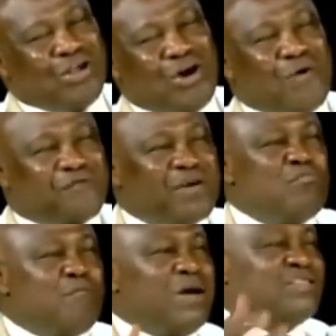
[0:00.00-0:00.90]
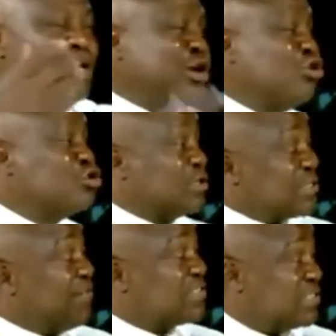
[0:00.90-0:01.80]
on free movement and goods and
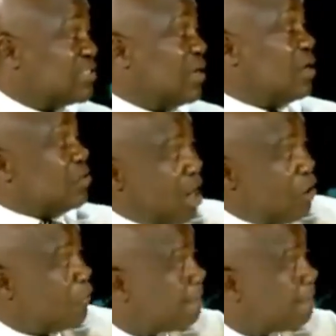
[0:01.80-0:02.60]
services? No.